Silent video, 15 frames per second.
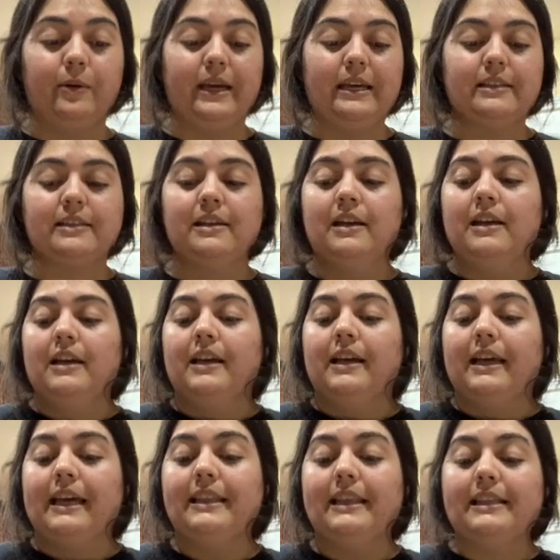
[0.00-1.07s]
ways.
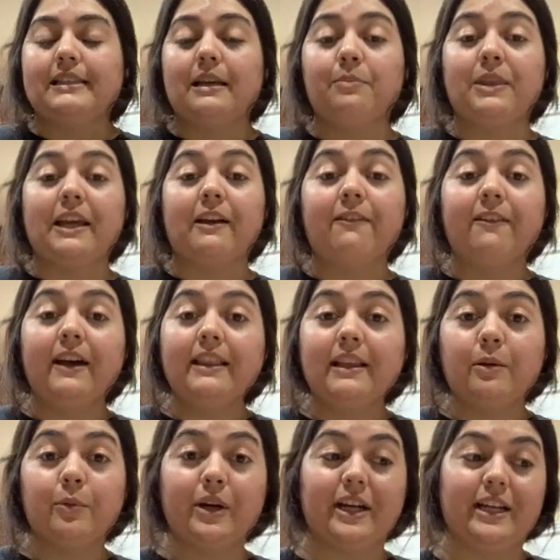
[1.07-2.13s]
And then something fun
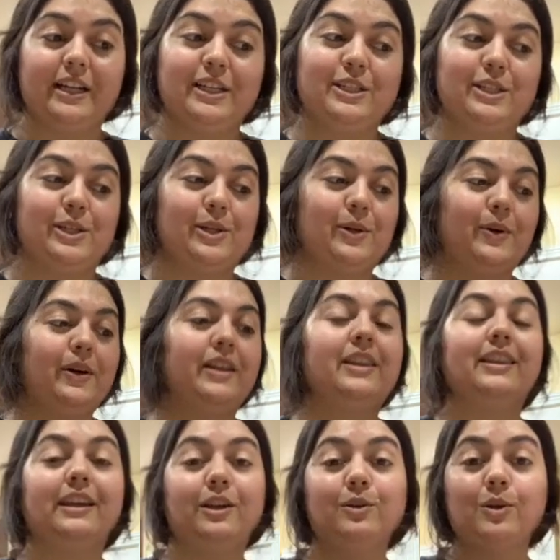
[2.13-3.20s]
that we're gonna do
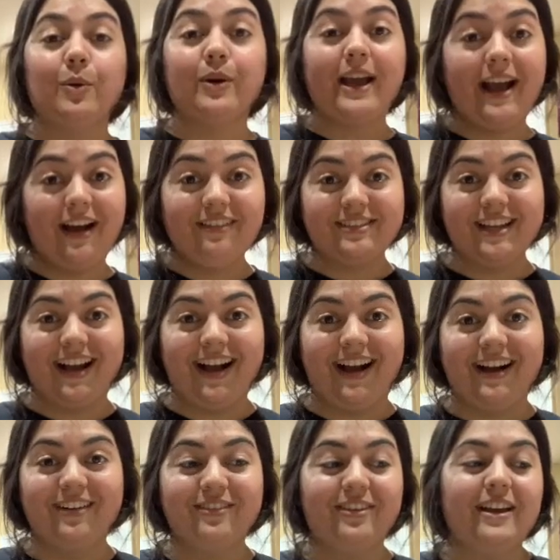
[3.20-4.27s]
that you don't have to
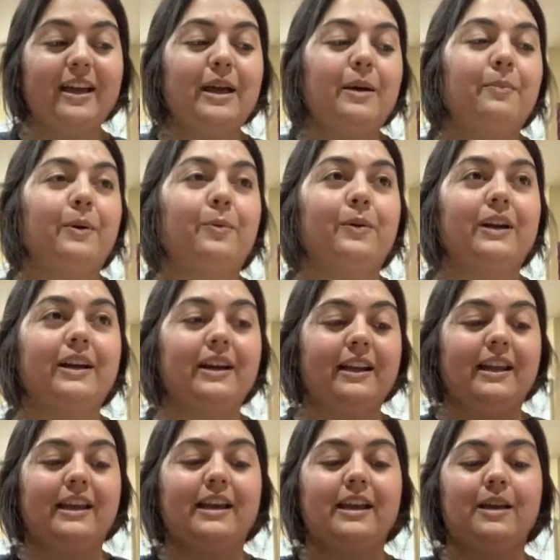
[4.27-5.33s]
have, but we are
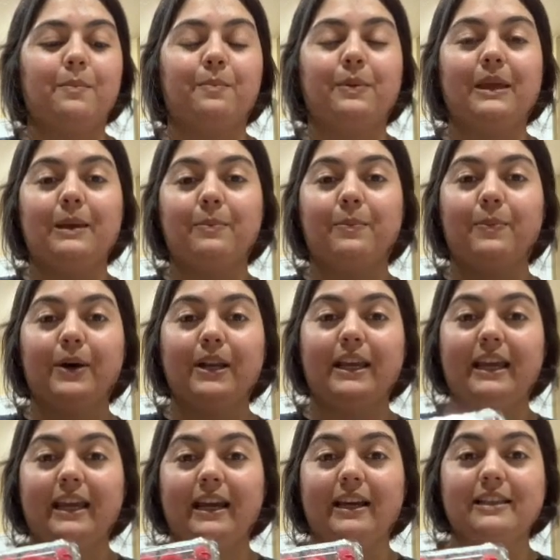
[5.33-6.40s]
gonna be
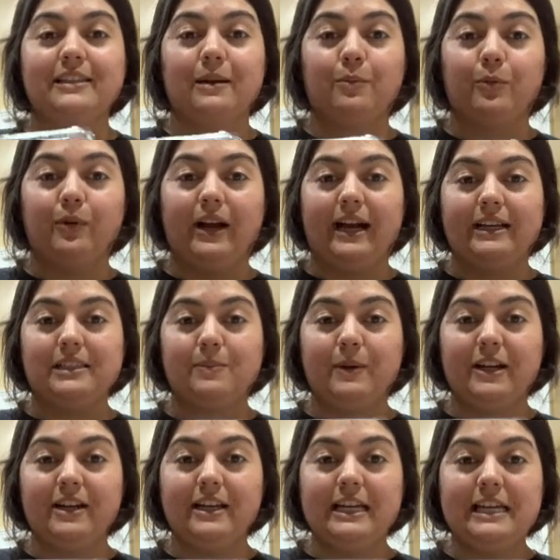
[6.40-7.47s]
putting some
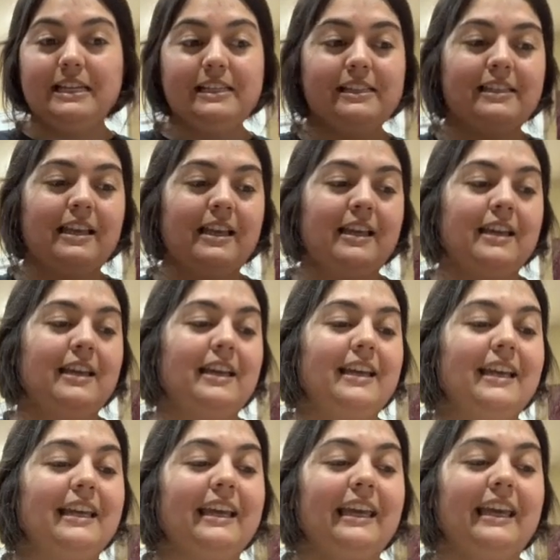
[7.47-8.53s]
raspberries
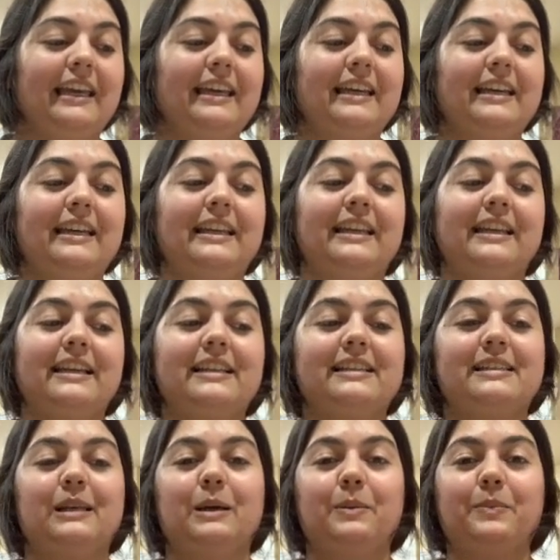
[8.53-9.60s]
and
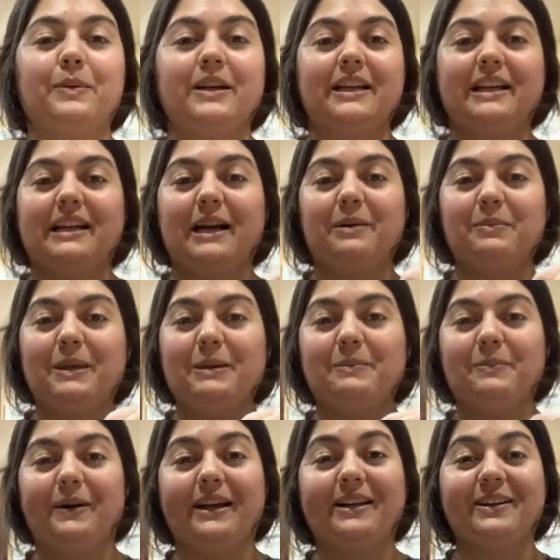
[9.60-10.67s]
some gummy
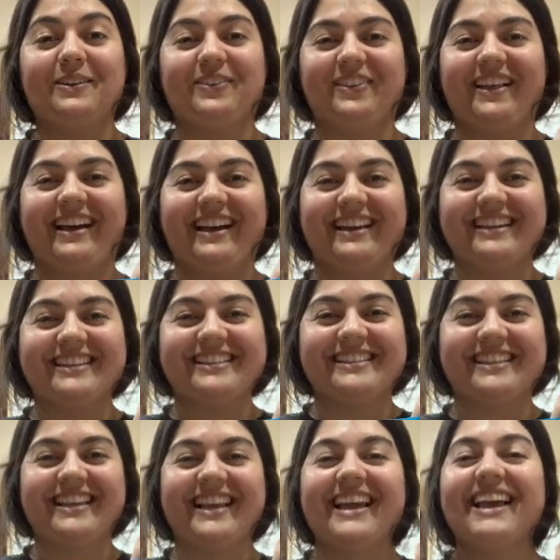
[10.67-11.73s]
butterflies
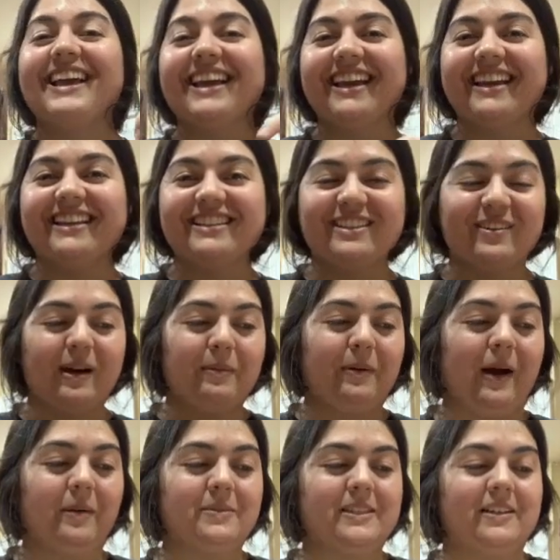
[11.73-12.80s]
into our
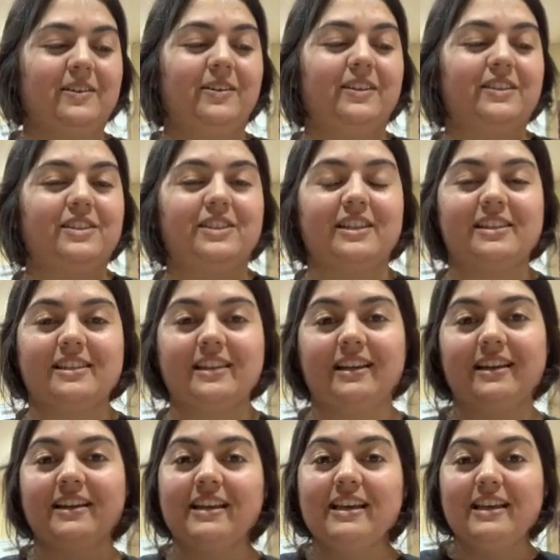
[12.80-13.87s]
popsicles just to
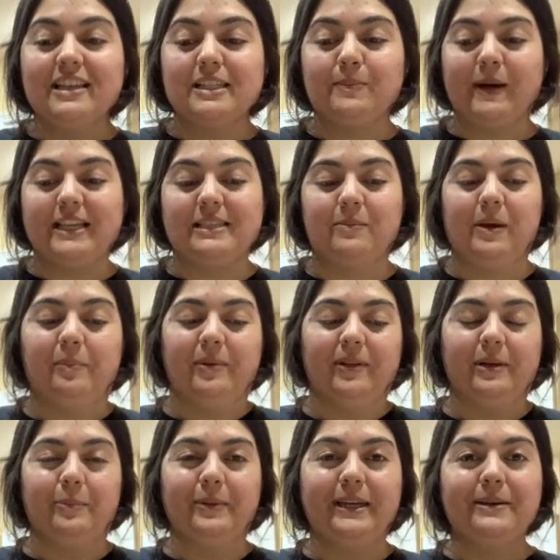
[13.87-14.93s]
spice them up a
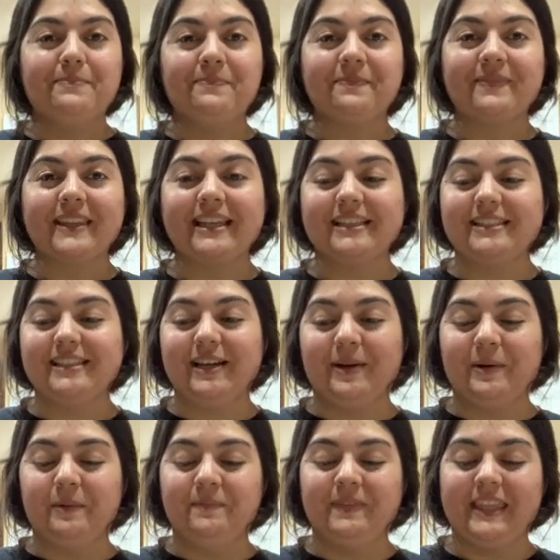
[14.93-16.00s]
little bit.
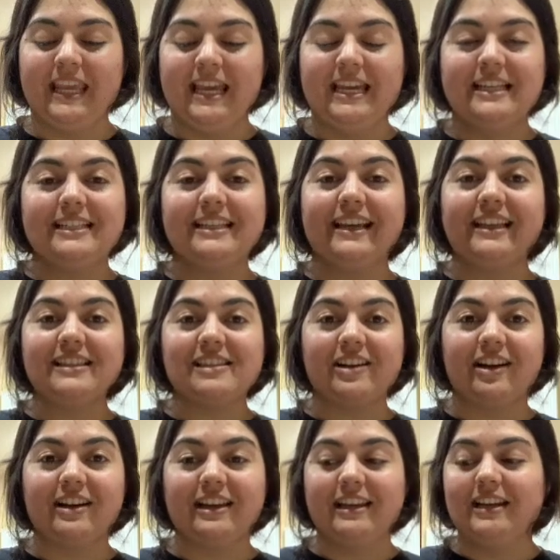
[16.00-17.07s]
So to get
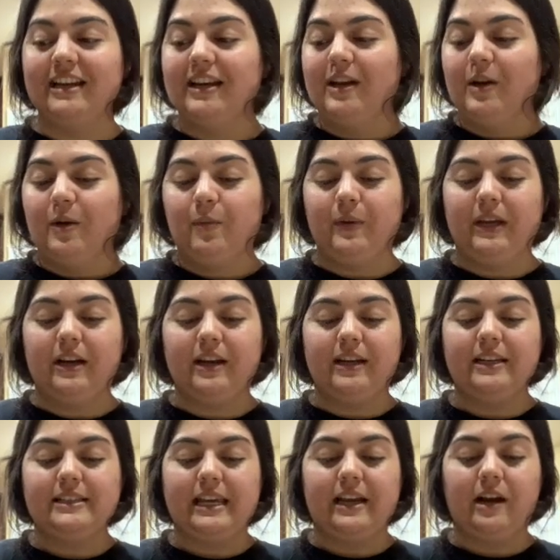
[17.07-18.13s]
started, we are gonna
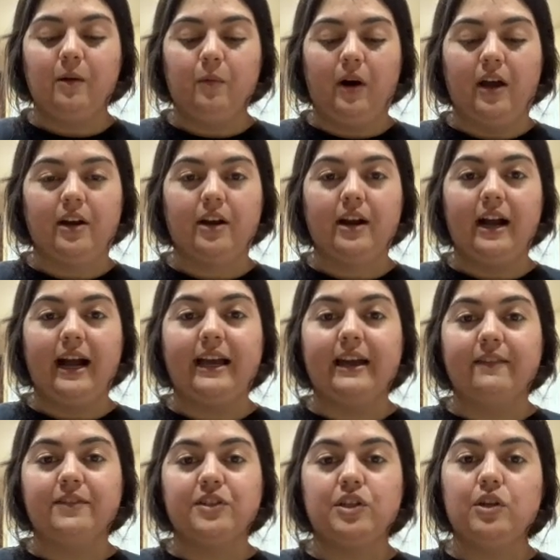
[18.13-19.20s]
take our water. I
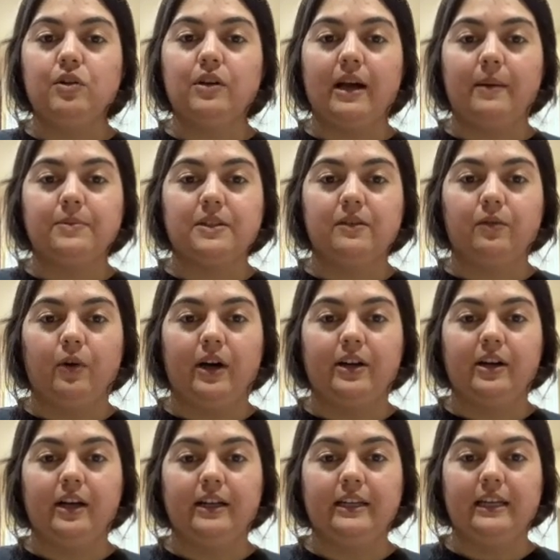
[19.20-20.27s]
have 2 cups of water
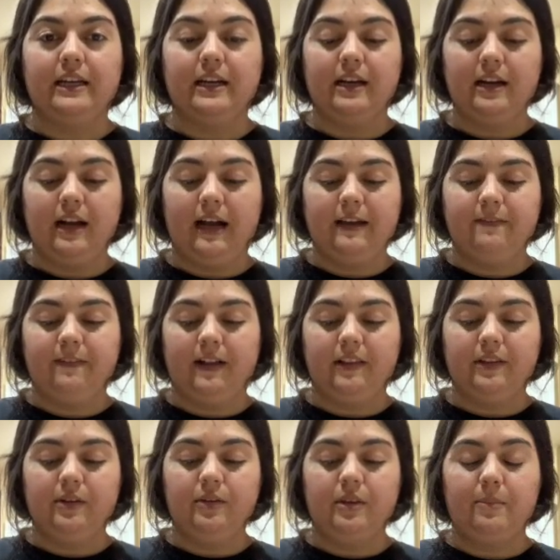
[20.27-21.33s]
on here. I
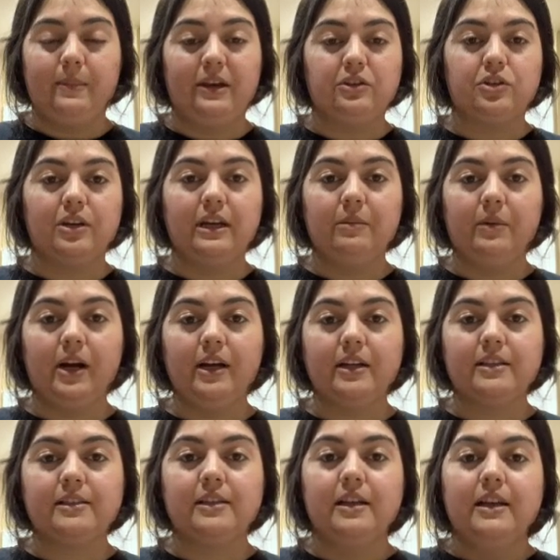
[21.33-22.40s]
followed the measuring
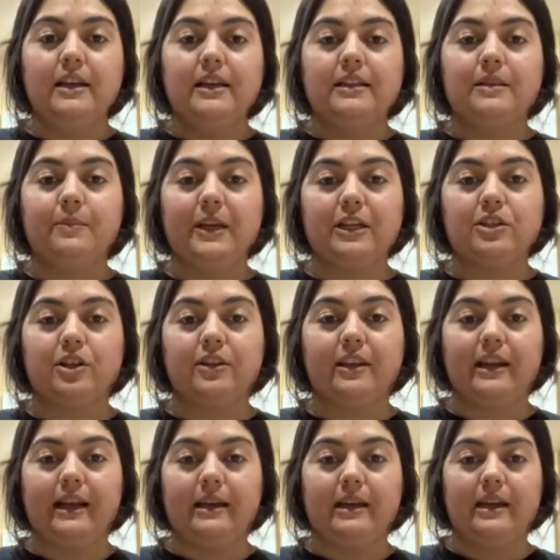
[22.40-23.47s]
marks to make sure that
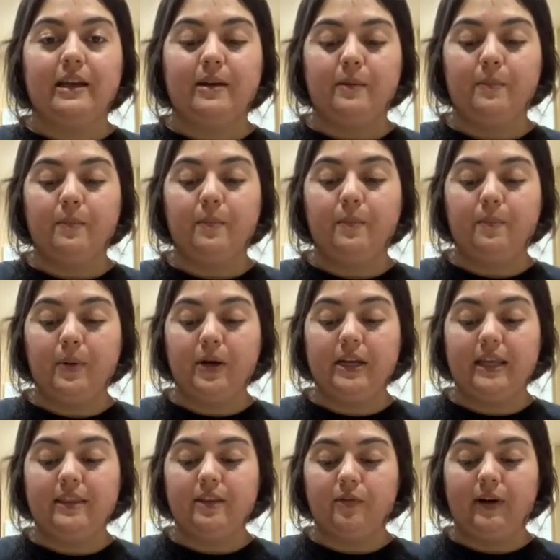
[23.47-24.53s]
I put
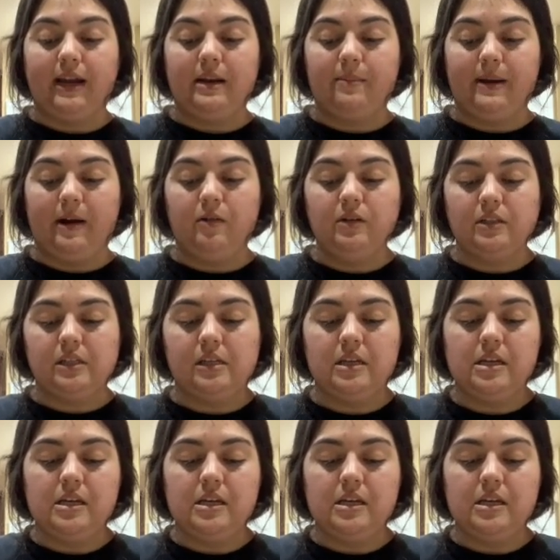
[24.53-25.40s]
in the right amount.